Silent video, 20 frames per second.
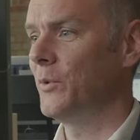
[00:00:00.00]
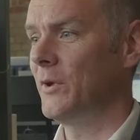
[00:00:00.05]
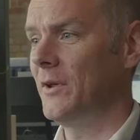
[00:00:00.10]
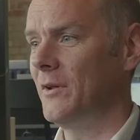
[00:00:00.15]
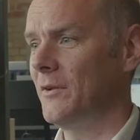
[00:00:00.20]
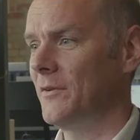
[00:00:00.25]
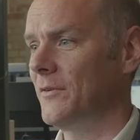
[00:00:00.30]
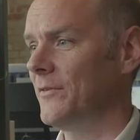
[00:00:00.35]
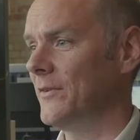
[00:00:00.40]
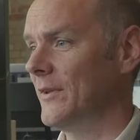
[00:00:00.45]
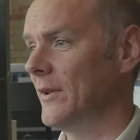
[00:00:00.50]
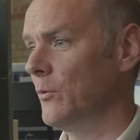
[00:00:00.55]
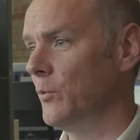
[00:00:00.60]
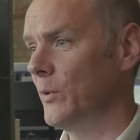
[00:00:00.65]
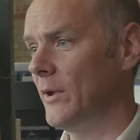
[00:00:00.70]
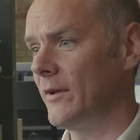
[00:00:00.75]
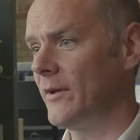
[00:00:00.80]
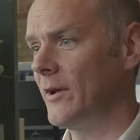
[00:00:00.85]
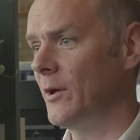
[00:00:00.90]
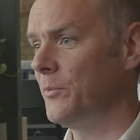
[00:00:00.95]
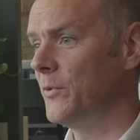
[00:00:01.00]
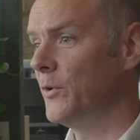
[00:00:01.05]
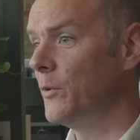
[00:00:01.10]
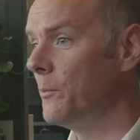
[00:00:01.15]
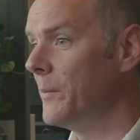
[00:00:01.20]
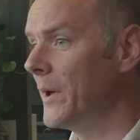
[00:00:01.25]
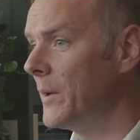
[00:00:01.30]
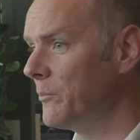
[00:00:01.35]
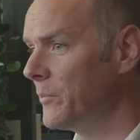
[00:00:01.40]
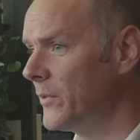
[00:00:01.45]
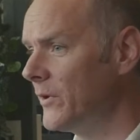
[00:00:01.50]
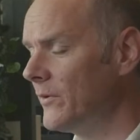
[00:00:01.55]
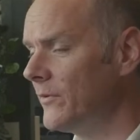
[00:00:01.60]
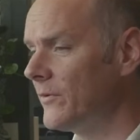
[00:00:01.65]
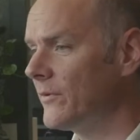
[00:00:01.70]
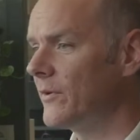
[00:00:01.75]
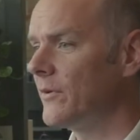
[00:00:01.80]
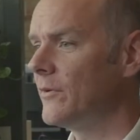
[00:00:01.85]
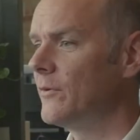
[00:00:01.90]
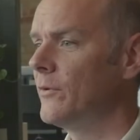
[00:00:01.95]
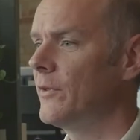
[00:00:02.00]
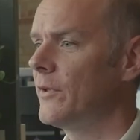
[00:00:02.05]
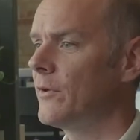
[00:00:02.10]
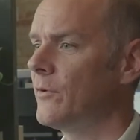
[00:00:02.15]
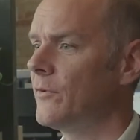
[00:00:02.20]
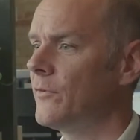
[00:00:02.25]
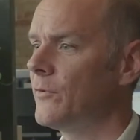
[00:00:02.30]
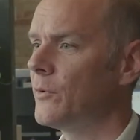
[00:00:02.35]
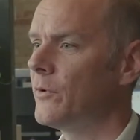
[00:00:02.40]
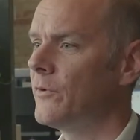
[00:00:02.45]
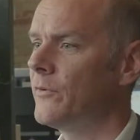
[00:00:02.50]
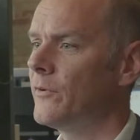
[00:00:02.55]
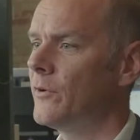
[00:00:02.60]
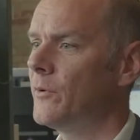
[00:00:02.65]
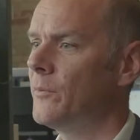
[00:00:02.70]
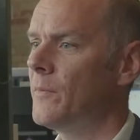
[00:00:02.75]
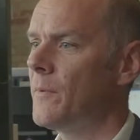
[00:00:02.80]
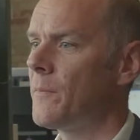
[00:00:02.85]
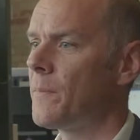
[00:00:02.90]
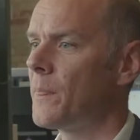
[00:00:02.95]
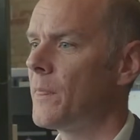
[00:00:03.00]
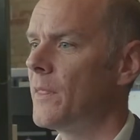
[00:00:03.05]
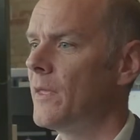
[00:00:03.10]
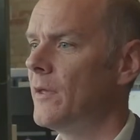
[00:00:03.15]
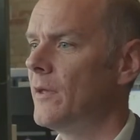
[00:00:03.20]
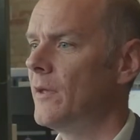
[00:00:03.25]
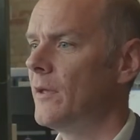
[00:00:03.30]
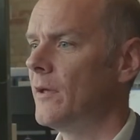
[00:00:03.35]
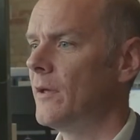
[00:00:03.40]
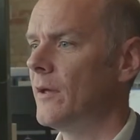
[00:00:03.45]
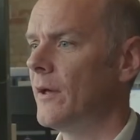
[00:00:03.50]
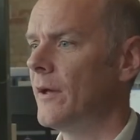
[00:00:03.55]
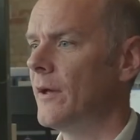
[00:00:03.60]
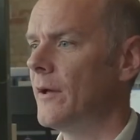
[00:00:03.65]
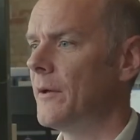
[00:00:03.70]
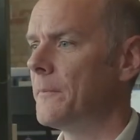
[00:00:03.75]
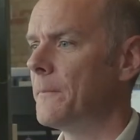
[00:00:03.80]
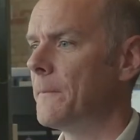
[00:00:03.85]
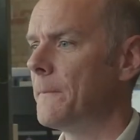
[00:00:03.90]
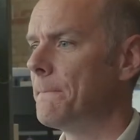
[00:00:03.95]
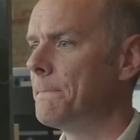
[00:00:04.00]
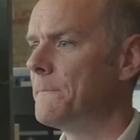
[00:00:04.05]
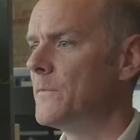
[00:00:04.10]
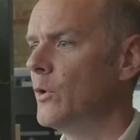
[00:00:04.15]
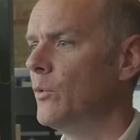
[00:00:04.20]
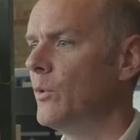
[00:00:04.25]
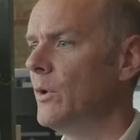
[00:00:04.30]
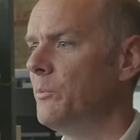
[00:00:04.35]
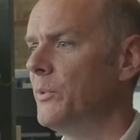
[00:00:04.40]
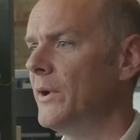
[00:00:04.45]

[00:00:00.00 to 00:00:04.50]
we still welcome new members to the consortium who will